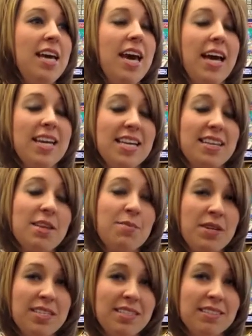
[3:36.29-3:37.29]
how to get
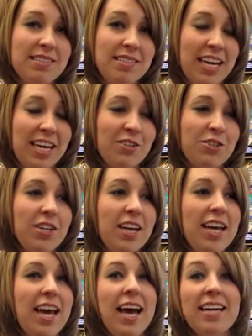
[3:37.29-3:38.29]
them into Skitch,
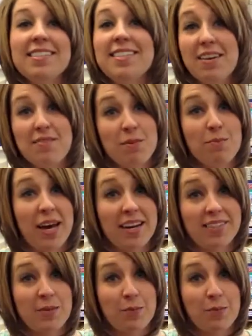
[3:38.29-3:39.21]
how to save them back to